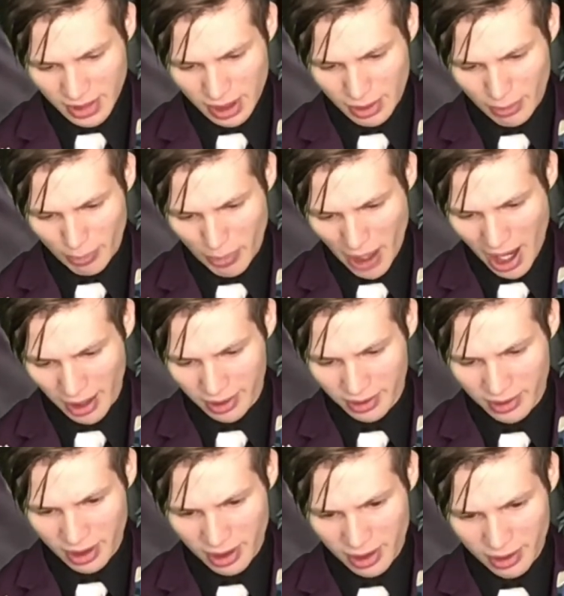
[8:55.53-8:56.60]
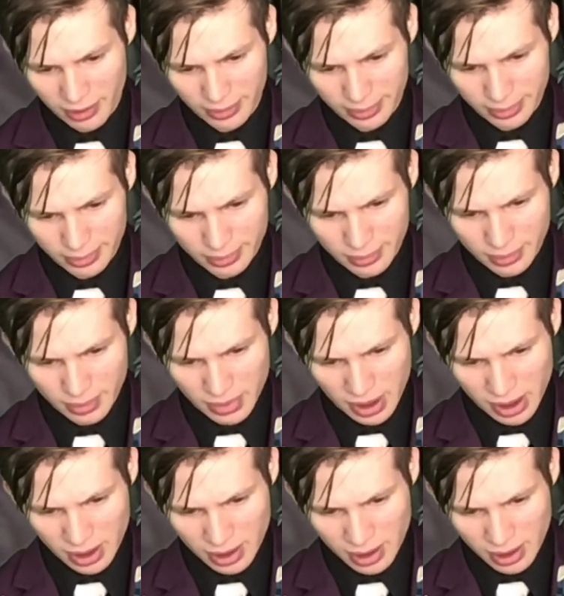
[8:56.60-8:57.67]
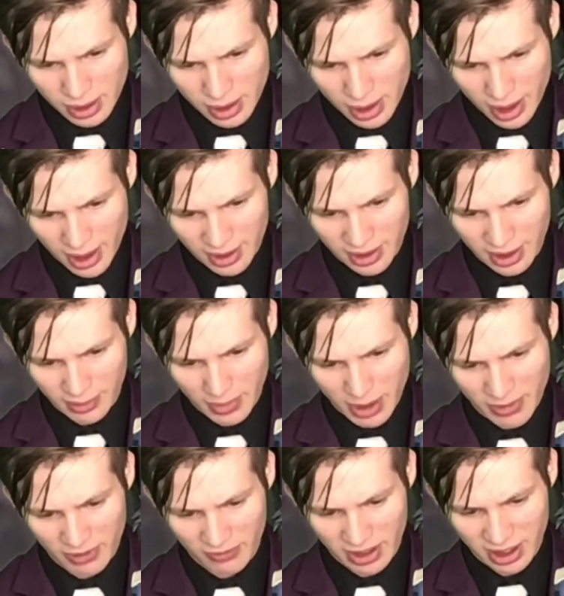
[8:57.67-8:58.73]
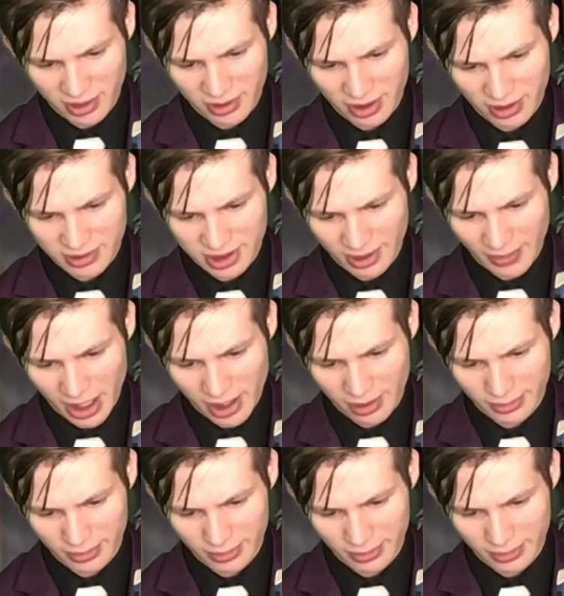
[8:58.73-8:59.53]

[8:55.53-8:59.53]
Bakugo. I think maybe Ryukyu somehow.